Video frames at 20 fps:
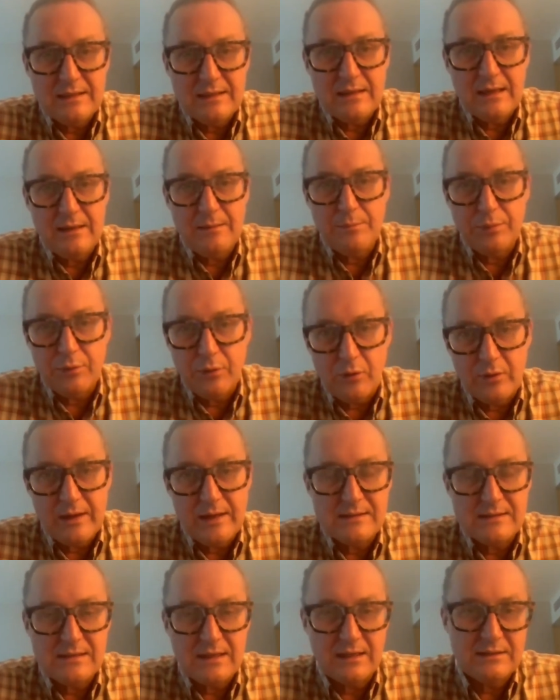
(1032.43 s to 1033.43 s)
employers
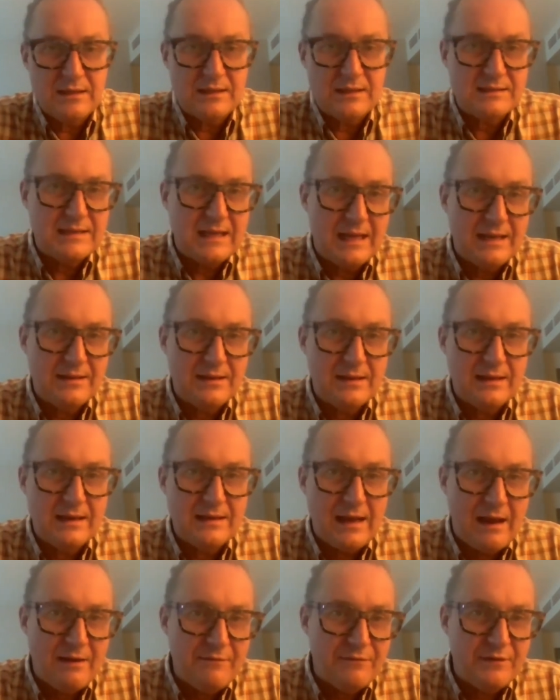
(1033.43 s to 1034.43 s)
understand that
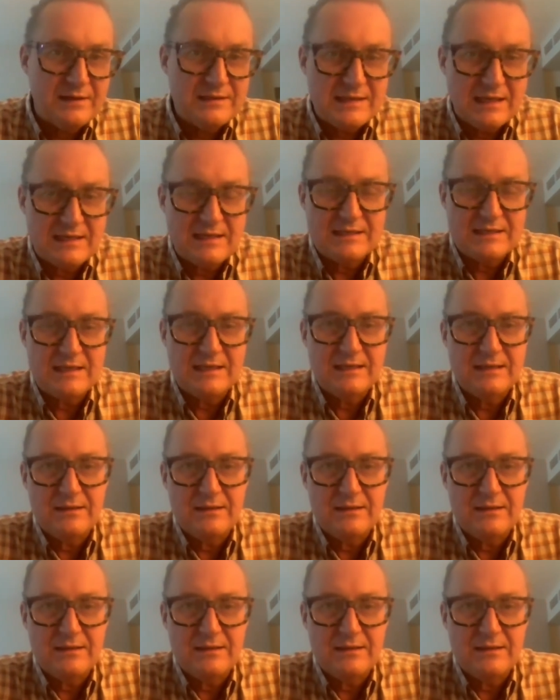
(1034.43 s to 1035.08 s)
every citizen